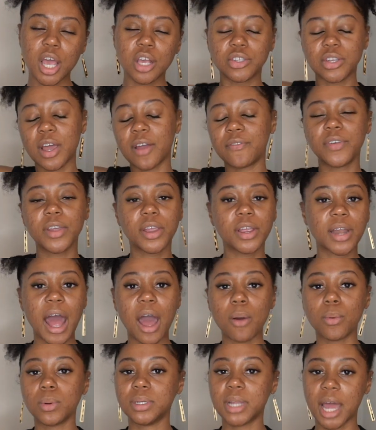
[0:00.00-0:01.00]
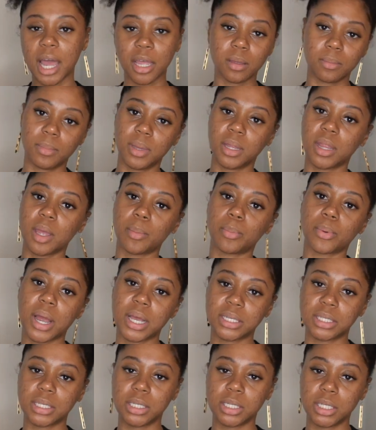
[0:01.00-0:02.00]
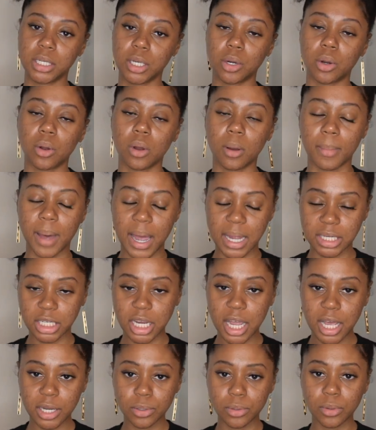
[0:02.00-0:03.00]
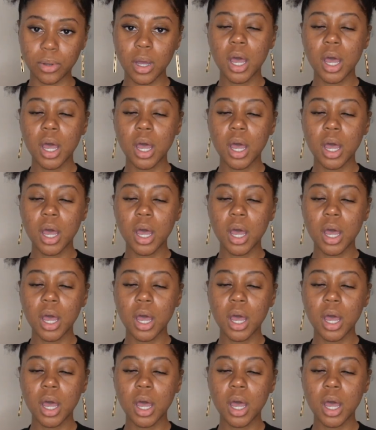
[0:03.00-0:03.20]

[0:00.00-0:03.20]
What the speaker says: So I figured I would document that process here on my channel.